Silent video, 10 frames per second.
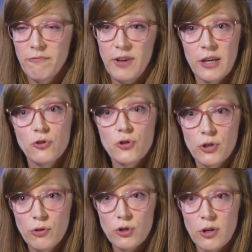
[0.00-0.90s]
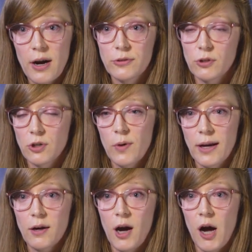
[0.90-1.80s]
Phase two trials are
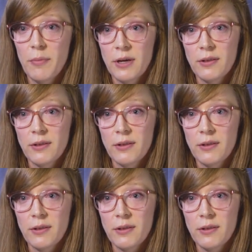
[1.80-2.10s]
quite common,